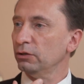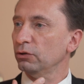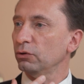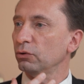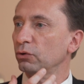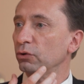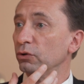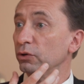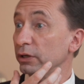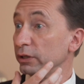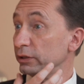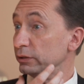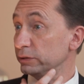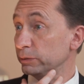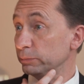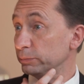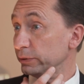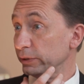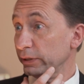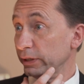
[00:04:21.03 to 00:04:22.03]
or a
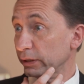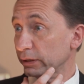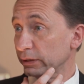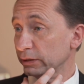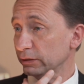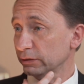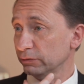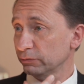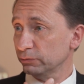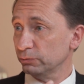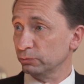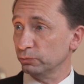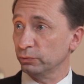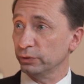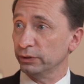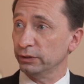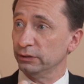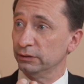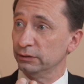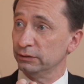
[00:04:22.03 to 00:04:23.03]
deep neck
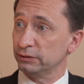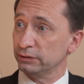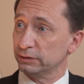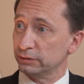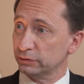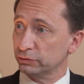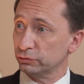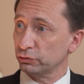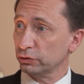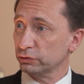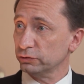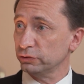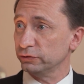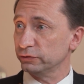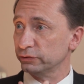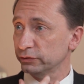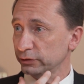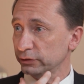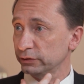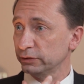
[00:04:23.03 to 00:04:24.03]
when the
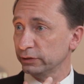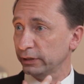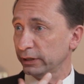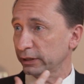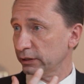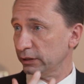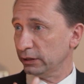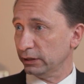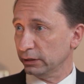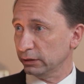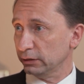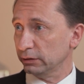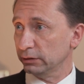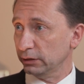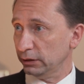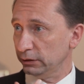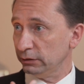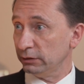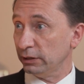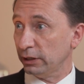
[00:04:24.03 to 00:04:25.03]
structures in the neck are
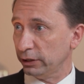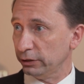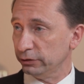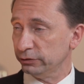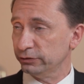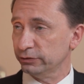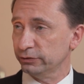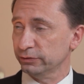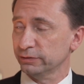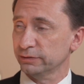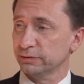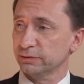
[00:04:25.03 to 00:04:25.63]
enlarged.